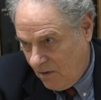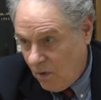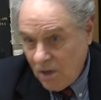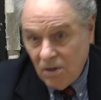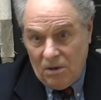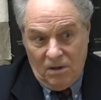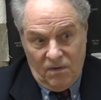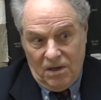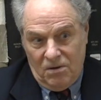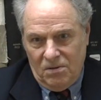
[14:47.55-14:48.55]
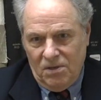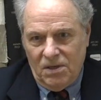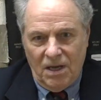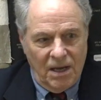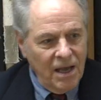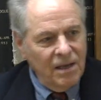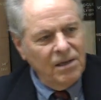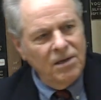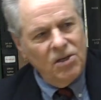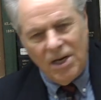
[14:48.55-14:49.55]
And we'd go to the vendors and say, hey,
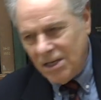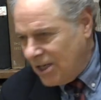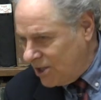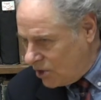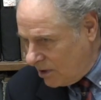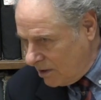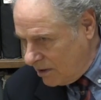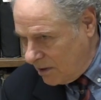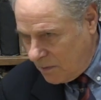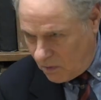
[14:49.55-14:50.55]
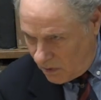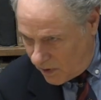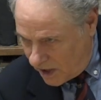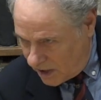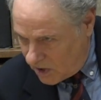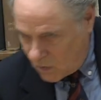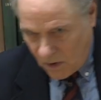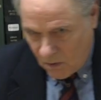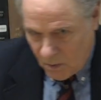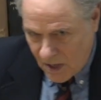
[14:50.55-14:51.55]
can you change that shirt a little bit? We want it this
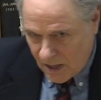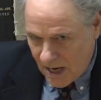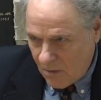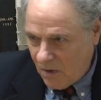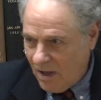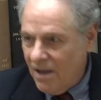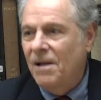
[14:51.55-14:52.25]
way, we want it that way.